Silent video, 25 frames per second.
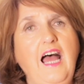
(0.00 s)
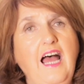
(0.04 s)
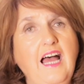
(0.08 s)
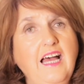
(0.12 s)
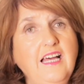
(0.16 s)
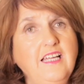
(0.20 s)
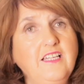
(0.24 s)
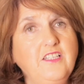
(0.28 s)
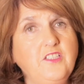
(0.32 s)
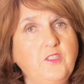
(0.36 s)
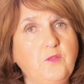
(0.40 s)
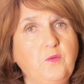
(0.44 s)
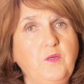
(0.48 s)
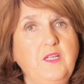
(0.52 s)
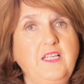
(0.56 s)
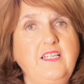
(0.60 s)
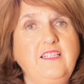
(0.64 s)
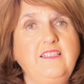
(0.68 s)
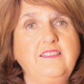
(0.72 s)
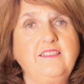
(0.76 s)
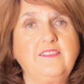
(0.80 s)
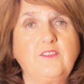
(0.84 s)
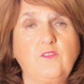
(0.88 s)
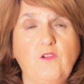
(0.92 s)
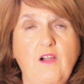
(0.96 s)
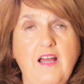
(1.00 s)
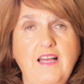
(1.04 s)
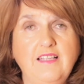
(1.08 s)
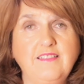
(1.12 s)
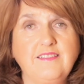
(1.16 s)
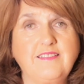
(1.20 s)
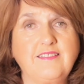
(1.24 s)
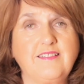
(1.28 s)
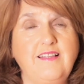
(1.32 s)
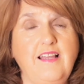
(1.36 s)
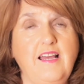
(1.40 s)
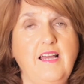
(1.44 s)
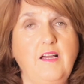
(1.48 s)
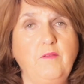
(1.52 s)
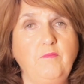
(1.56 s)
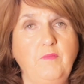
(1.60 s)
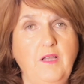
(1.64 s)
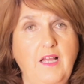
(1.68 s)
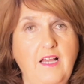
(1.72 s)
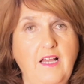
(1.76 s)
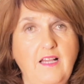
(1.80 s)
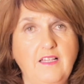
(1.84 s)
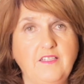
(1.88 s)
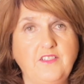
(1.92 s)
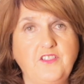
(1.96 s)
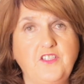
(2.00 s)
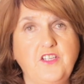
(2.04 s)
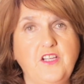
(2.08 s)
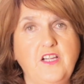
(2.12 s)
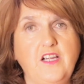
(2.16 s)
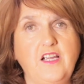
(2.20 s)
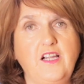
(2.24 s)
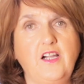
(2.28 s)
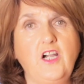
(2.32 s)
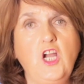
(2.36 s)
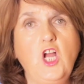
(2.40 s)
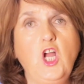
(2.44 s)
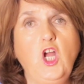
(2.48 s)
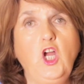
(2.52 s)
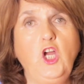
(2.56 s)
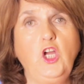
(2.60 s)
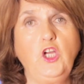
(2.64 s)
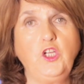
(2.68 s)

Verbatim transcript: and winning the Grand Slam last year,